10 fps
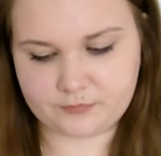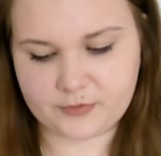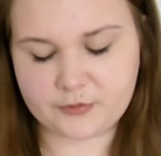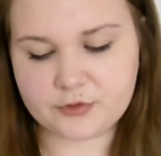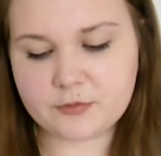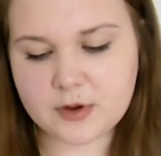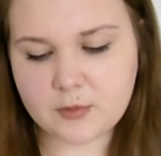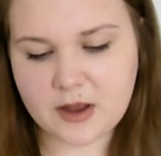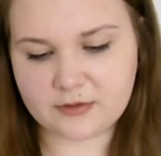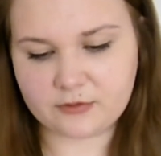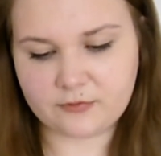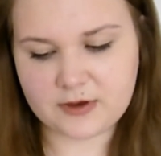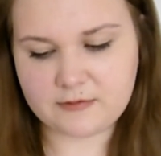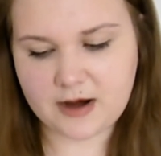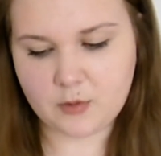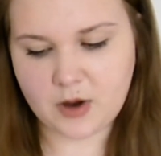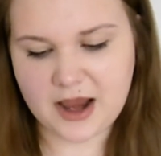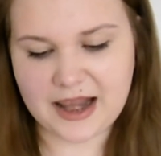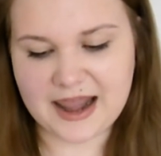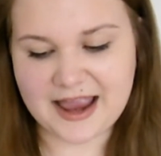So it took me a while to figure out what
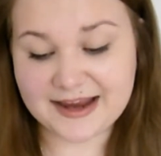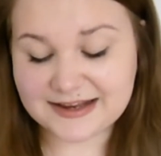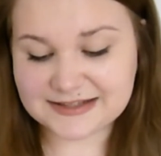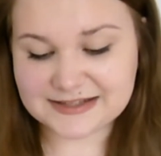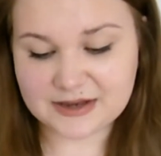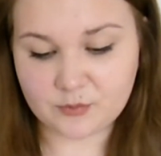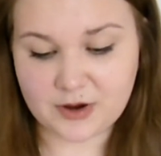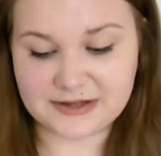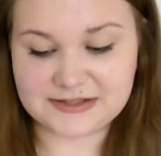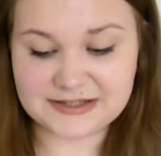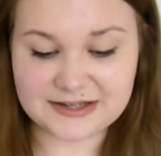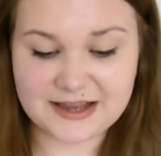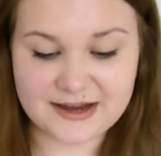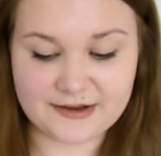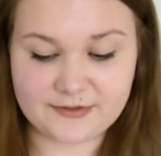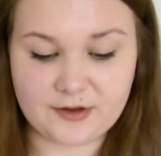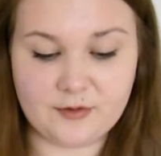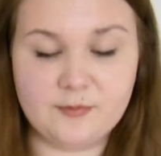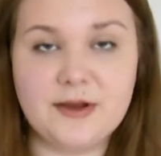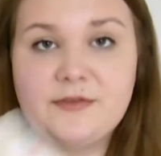I liked and what I didn't like. So
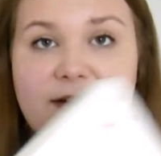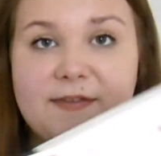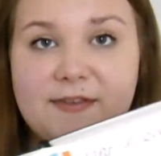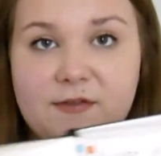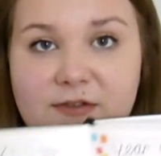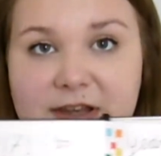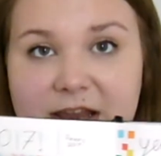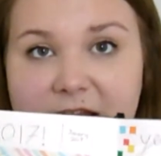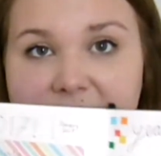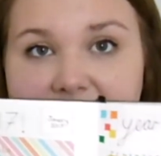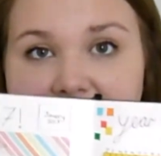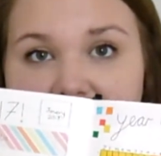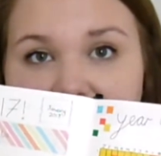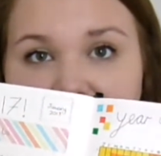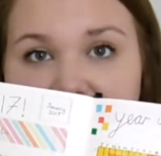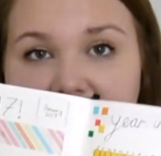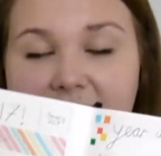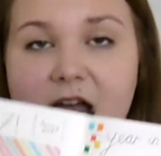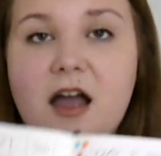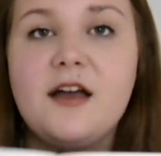in my 2017,
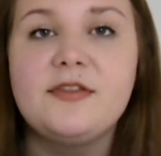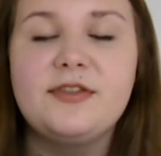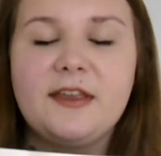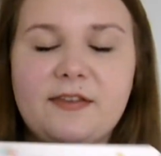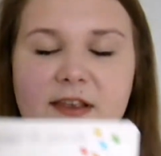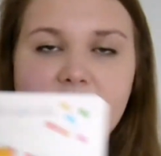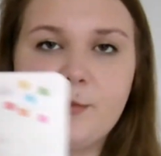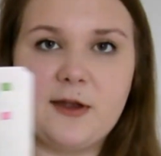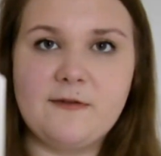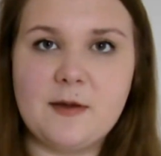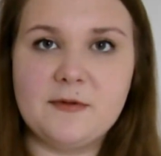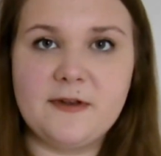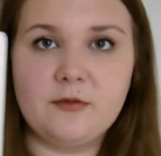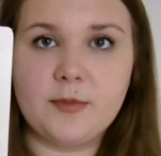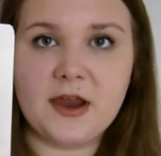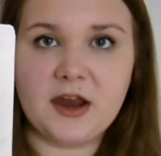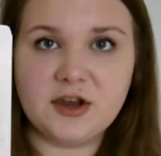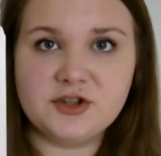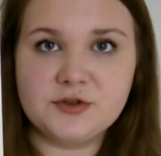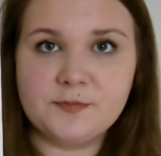this is by far my favourite
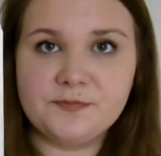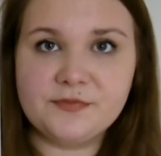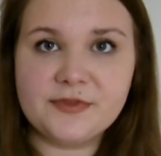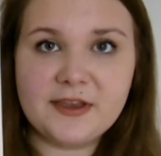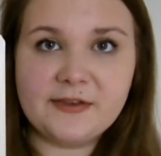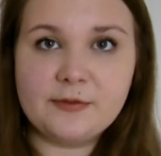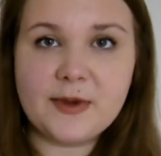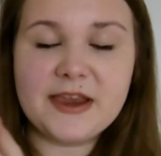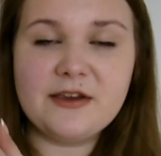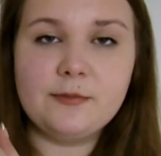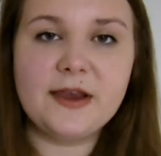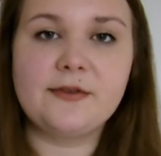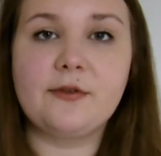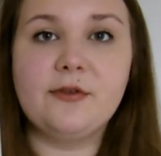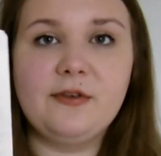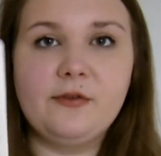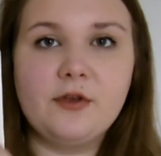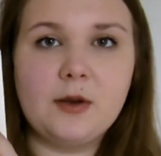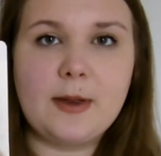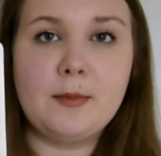page. This is my year in pixels. So this is
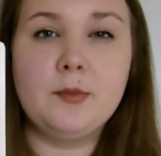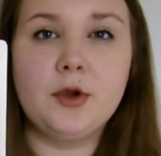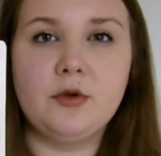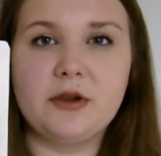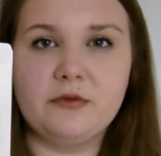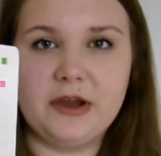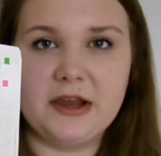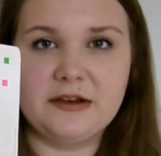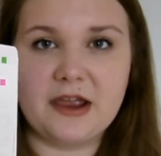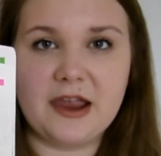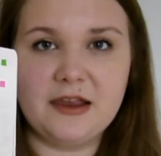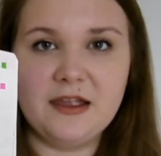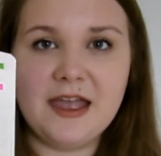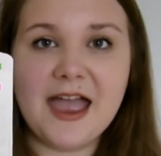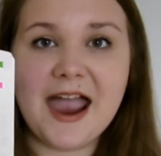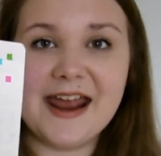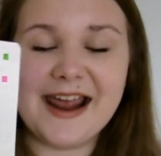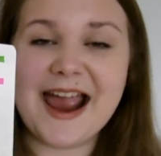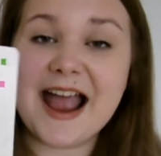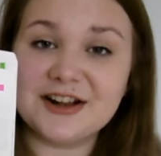all about my mood every day. And
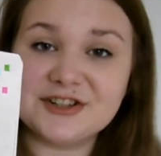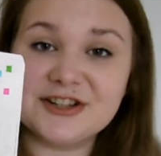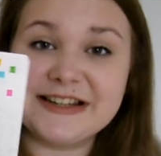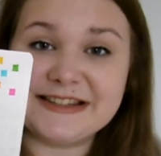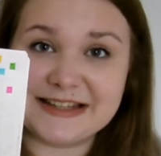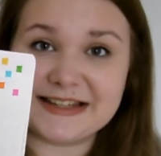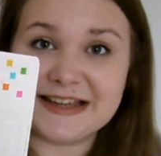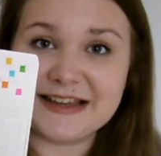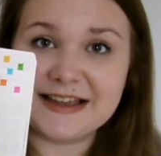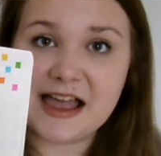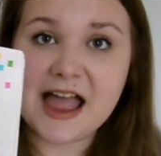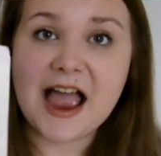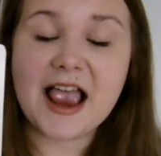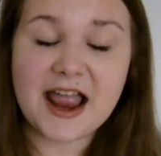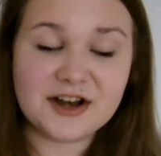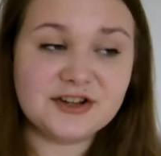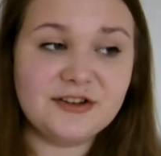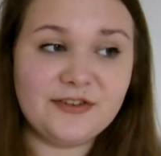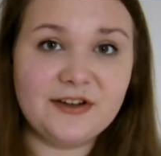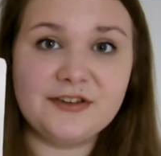I actually did it. I actually
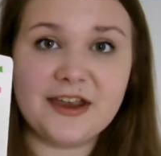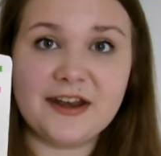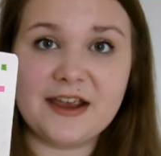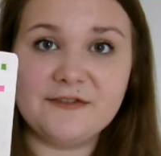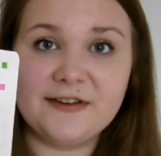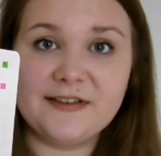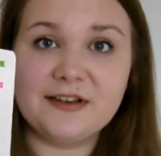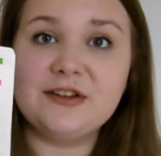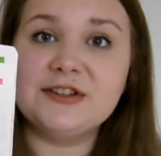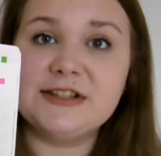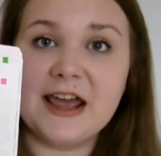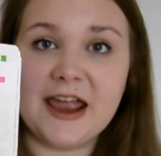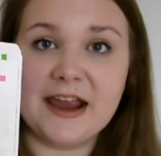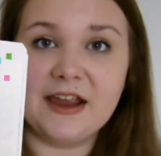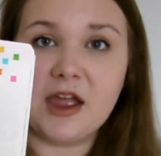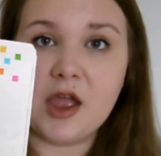filled in every single day